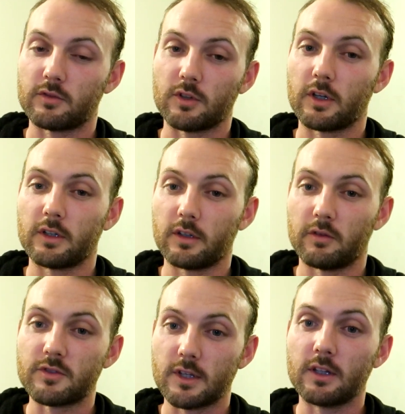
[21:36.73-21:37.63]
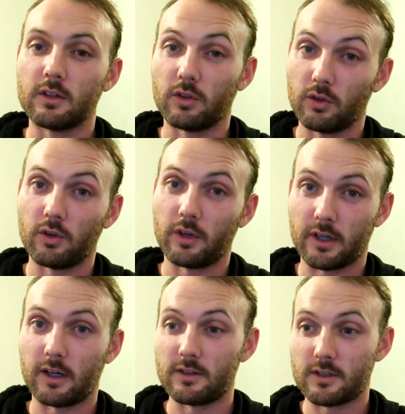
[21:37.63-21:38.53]
So I've seen a lot of
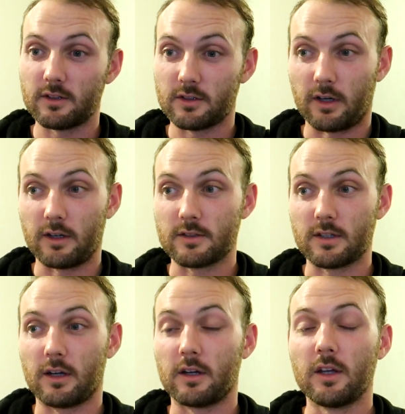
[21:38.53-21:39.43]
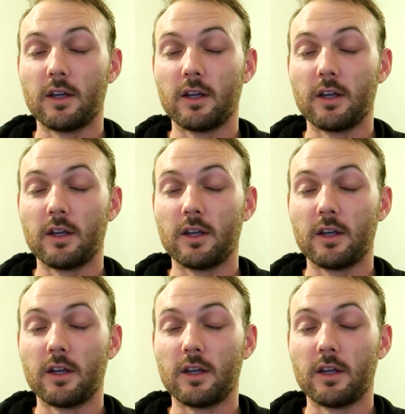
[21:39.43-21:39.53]
cars hit tires now,